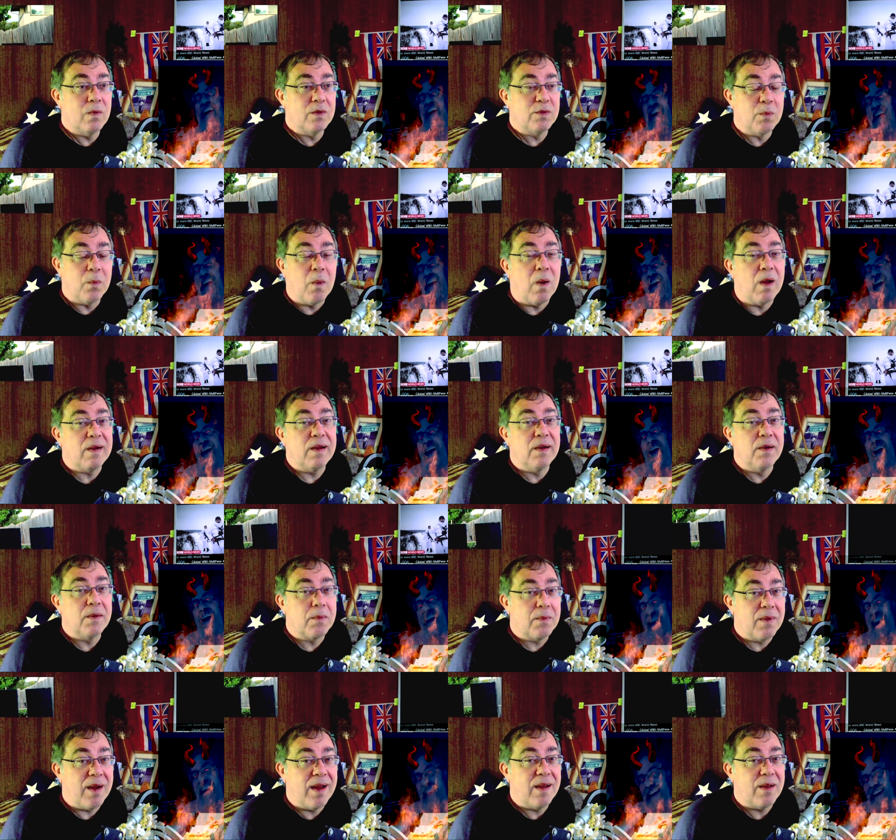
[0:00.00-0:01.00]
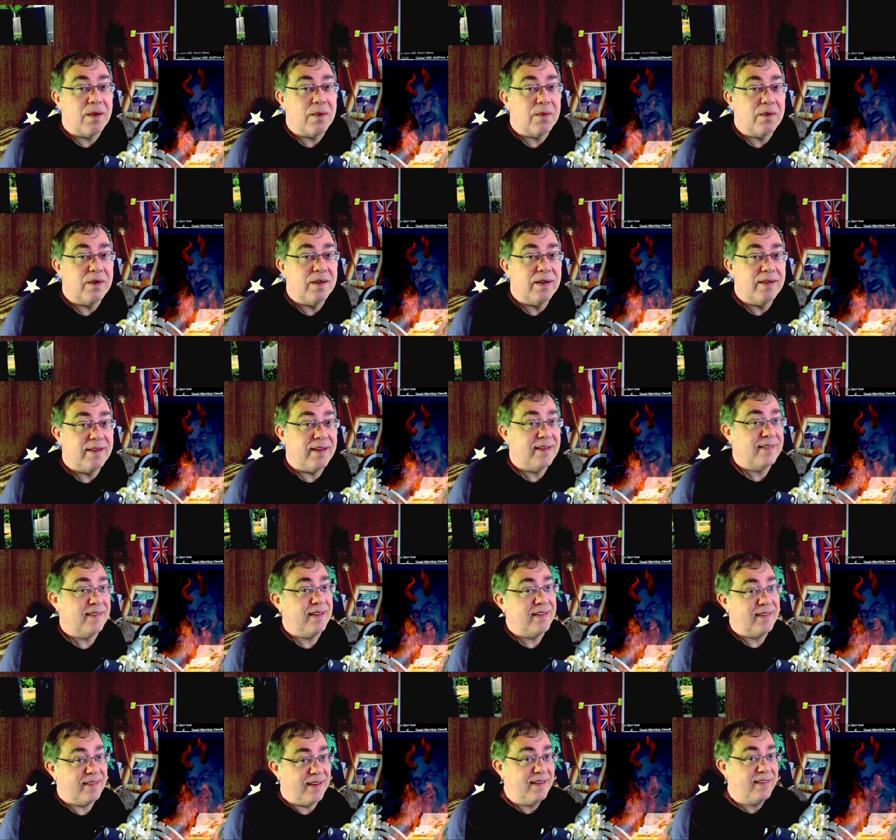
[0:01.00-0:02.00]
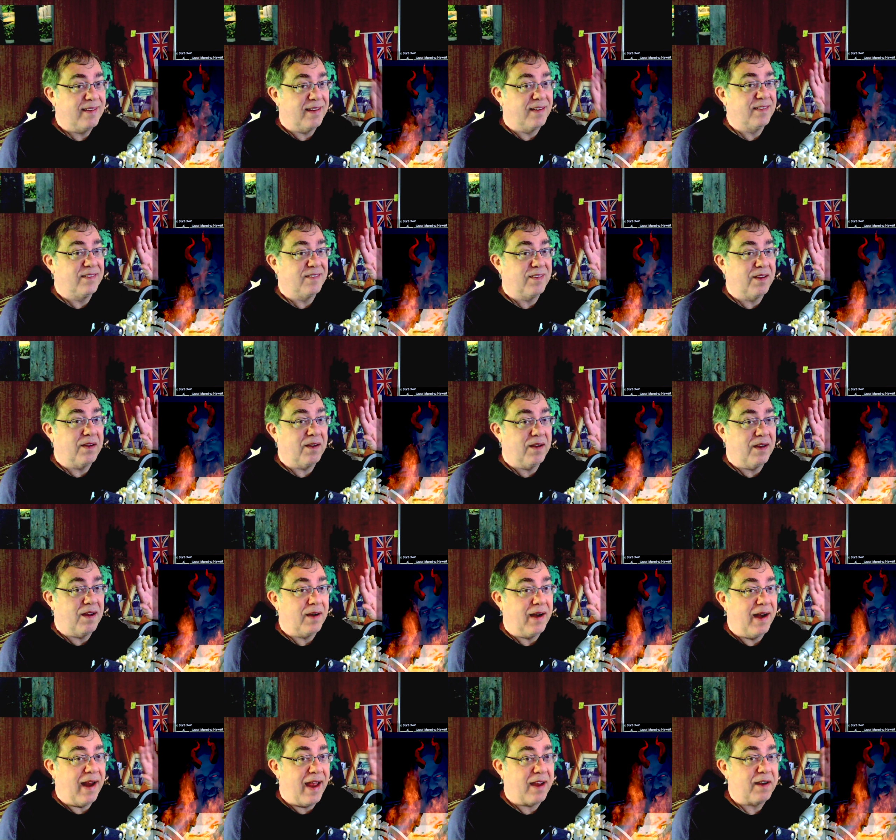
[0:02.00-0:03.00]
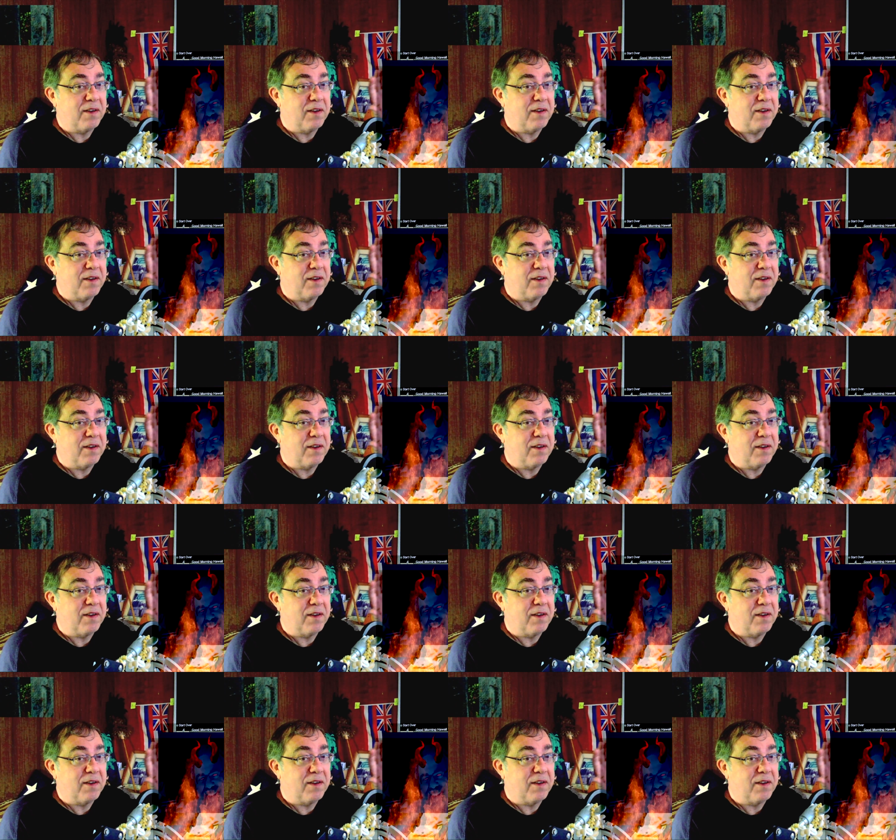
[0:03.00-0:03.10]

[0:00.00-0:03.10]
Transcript: was walking around, they say Satan's an